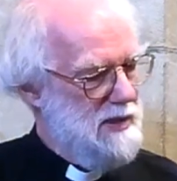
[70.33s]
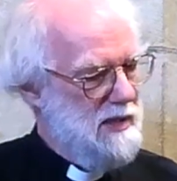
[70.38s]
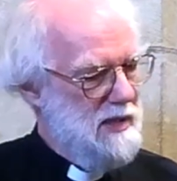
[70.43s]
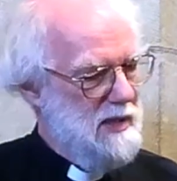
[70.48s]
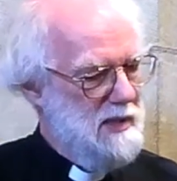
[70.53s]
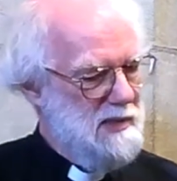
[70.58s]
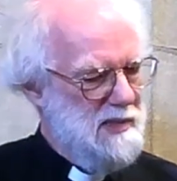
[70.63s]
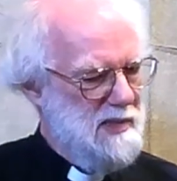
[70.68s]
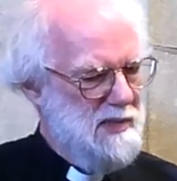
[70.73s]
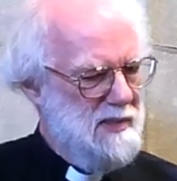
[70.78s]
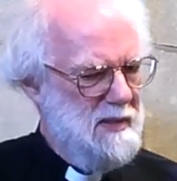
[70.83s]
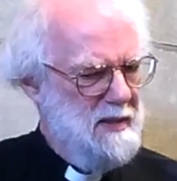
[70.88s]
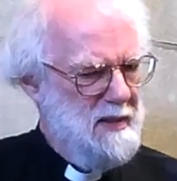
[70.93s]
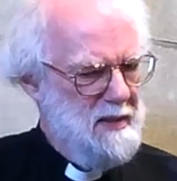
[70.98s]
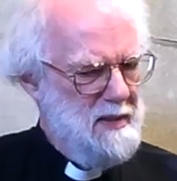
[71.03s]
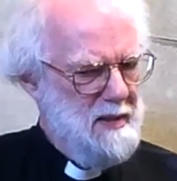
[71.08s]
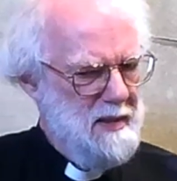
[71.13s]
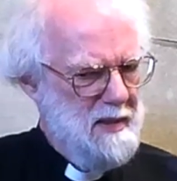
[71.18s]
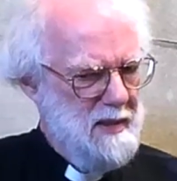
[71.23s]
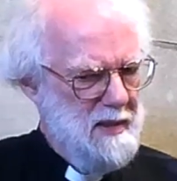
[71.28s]
But
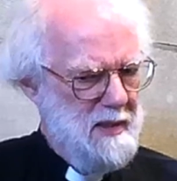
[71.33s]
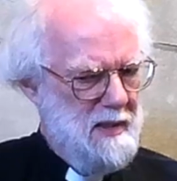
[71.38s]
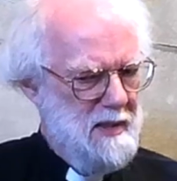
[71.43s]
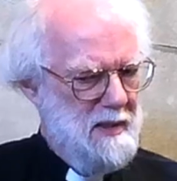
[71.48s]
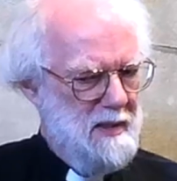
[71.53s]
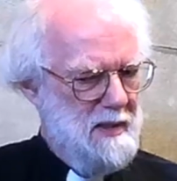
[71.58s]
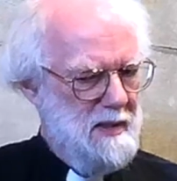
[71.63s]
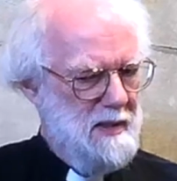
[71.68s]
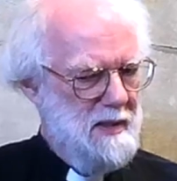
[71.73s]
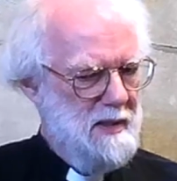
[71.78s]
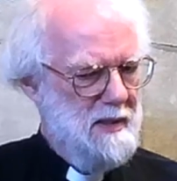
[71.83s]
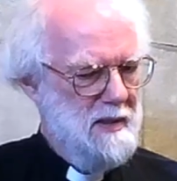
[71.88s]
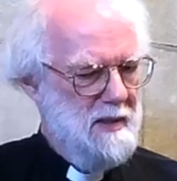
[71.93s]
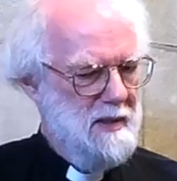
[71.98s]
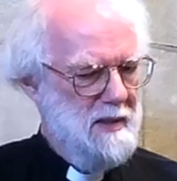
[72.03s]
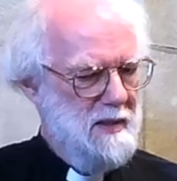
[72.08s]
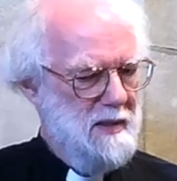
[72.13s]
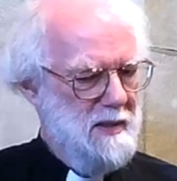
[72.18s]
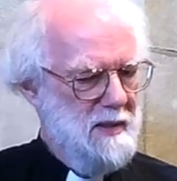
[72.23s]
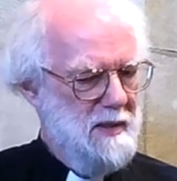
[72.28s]
it's
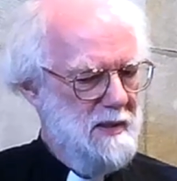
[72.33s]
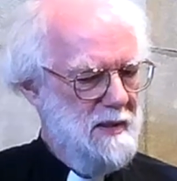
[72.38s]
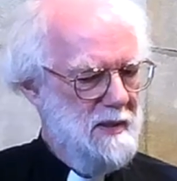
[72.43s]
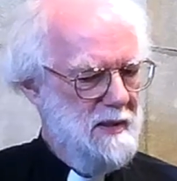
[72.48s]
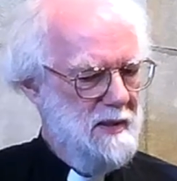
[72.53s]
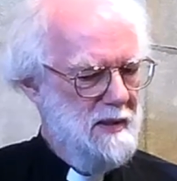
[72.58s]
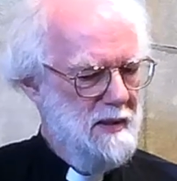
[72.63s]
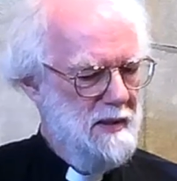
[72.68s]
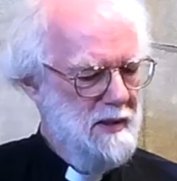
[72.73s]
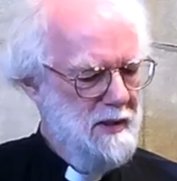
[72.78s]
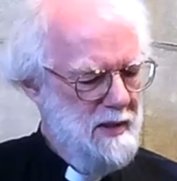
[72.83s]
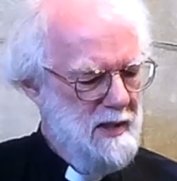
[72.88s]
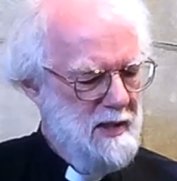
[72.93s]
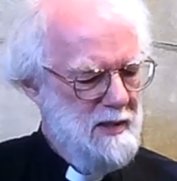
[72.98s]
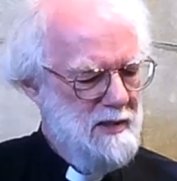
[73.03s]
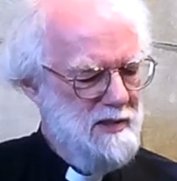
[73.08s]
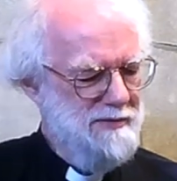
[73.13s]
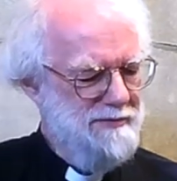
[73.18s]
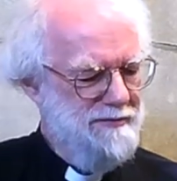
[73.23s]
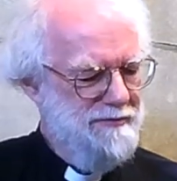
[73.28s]

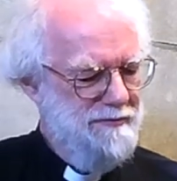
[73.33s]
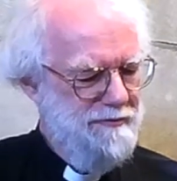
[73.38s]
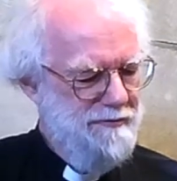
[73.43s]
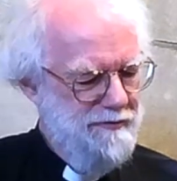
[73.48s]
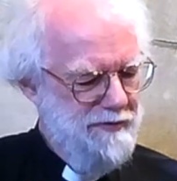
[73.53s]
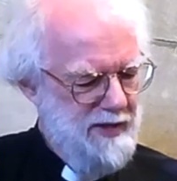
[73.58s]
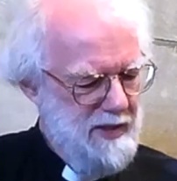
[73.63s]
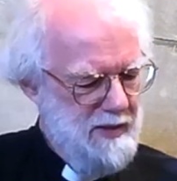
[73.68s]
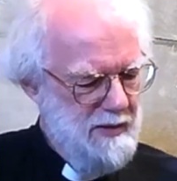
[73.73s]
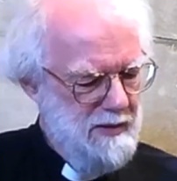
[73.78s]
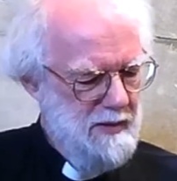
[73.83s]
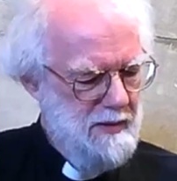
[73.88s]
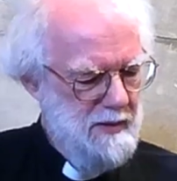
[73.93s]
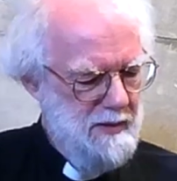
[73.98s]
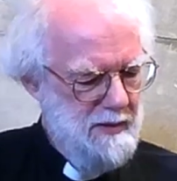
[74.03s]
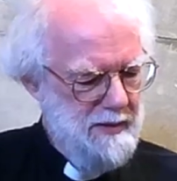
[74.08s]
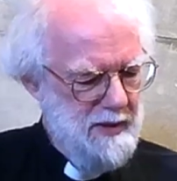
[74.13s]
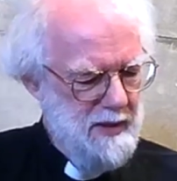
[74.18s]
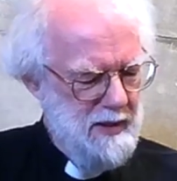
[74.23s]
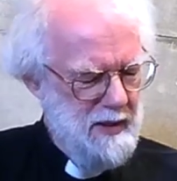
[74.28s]
learning to
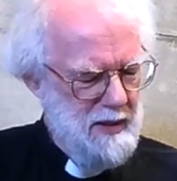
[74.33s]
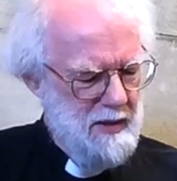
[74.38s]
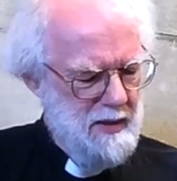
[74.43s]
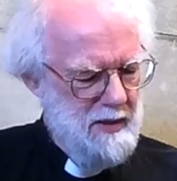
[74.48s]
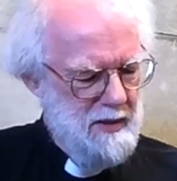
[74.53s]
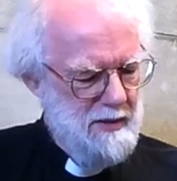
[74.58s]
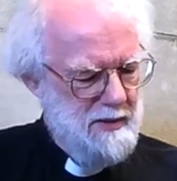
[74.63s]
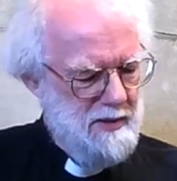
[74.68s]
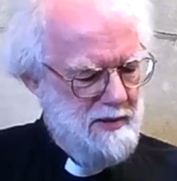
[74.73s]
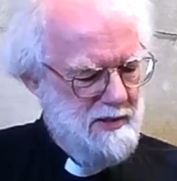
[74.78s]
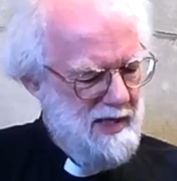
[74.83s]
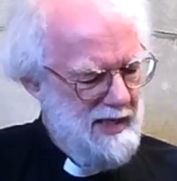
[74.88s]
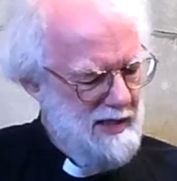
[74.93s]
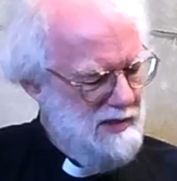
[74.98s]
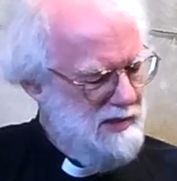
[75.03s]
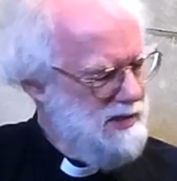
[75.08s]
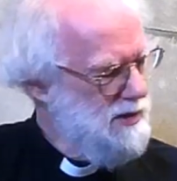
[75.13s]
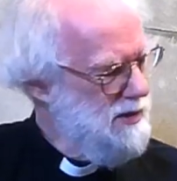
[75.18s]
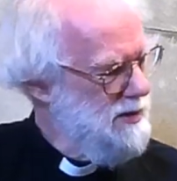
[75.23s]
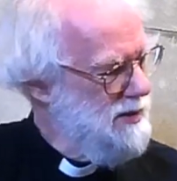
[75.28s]
feel the
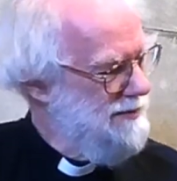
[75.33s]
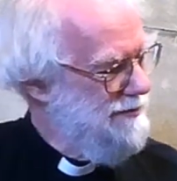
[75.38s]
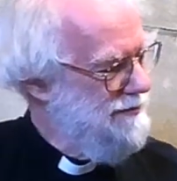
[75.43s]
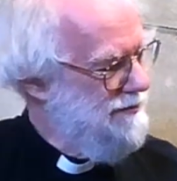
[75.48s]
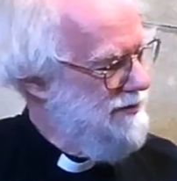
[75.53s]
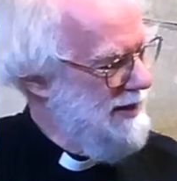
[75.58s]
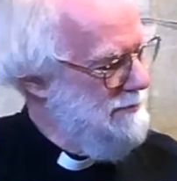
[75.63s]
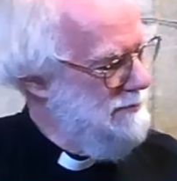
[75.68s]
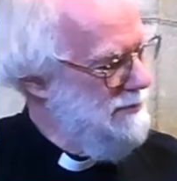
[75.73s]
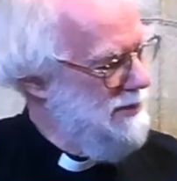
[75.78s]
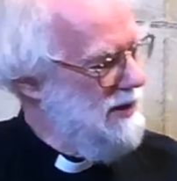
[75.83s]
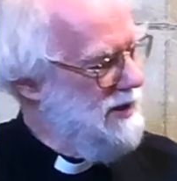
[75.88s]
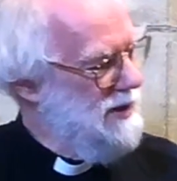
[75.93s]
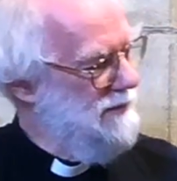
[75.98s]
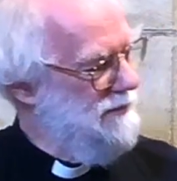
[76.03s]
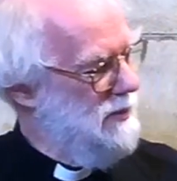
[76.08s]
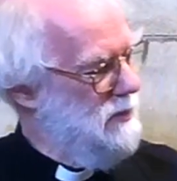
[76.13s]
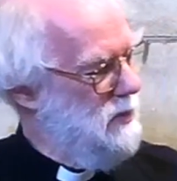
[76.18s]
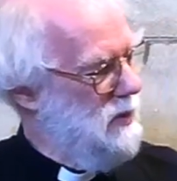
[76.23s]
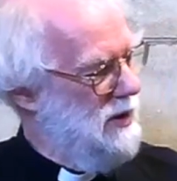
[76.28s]
texture and the
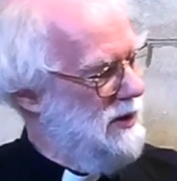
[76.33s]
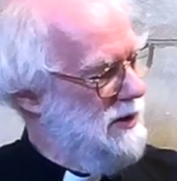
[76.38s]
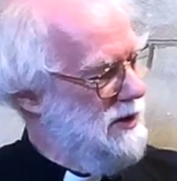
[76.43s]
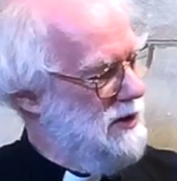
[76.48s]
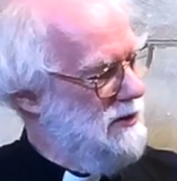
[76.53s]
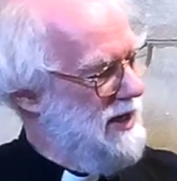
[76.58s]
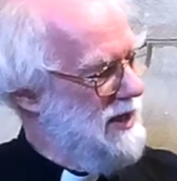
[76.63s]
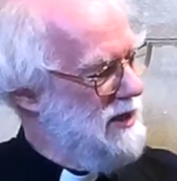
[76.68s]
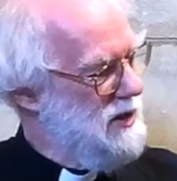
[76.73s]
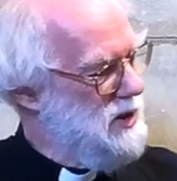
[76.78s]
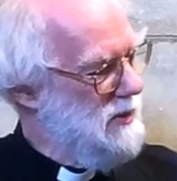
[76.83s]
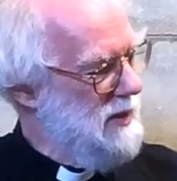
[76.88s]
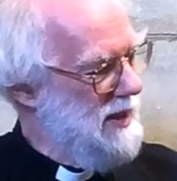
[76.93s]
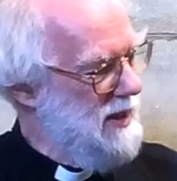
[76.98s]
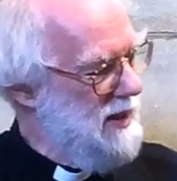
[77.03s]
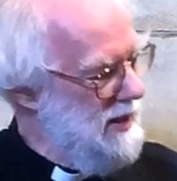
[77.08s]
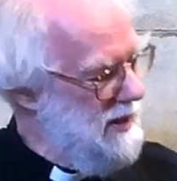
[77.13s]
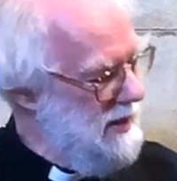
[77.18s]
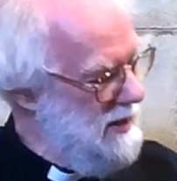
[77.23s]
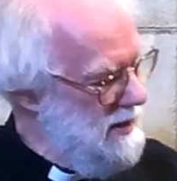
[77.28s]
fabric of the world you're
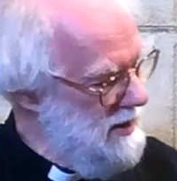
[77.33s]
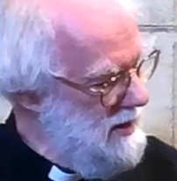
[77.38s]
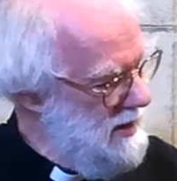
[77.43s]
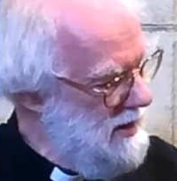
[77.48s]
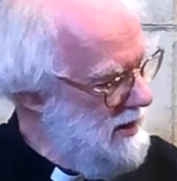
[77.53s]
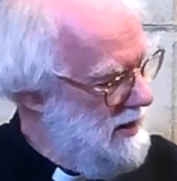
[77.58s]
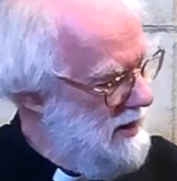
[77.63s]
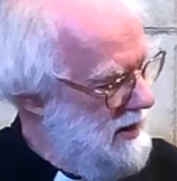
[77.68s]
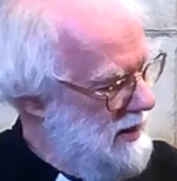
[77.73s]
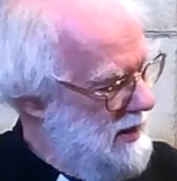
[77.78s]
actually in,